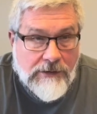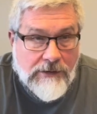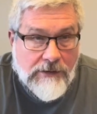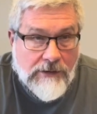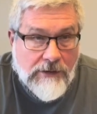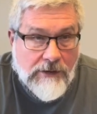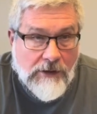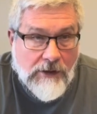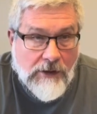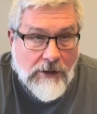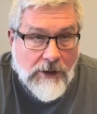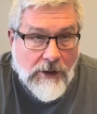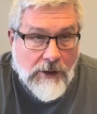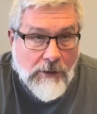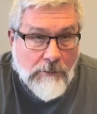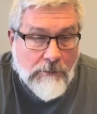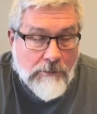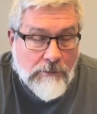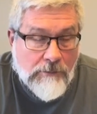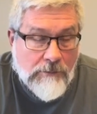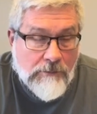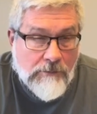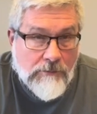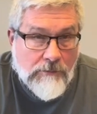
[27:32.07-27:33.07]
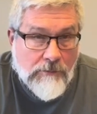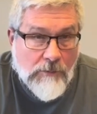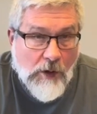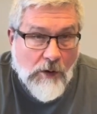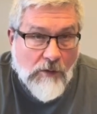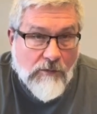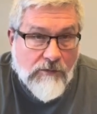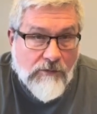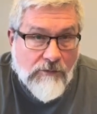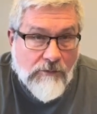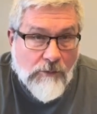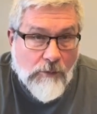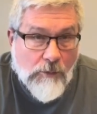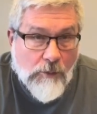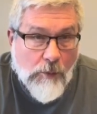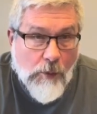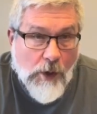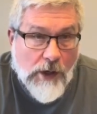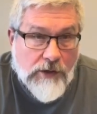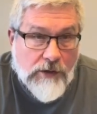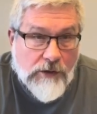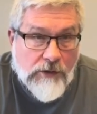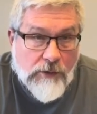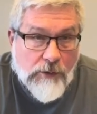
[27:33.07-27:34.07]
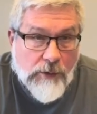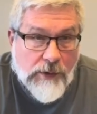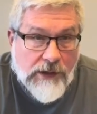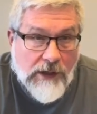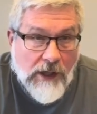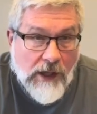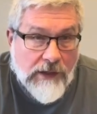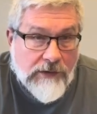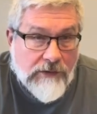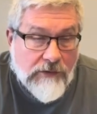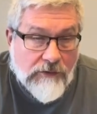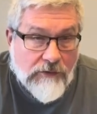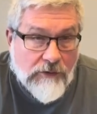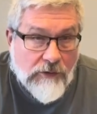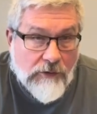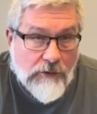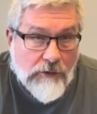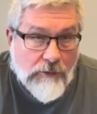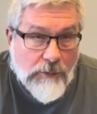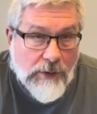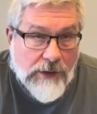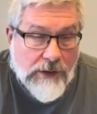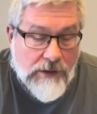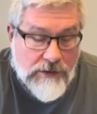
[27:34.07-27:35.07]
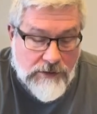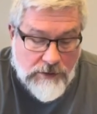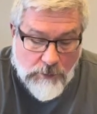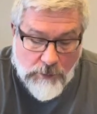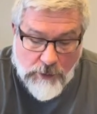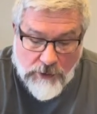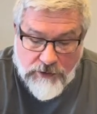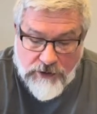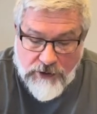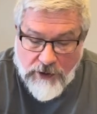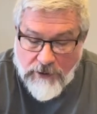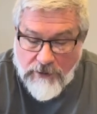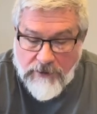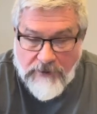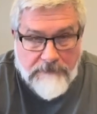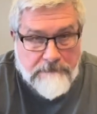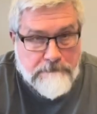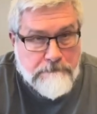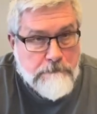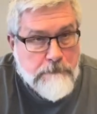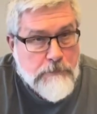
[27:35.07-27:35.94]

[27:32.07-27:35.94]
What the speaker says: of what you would like to do, because I'm going to tell you,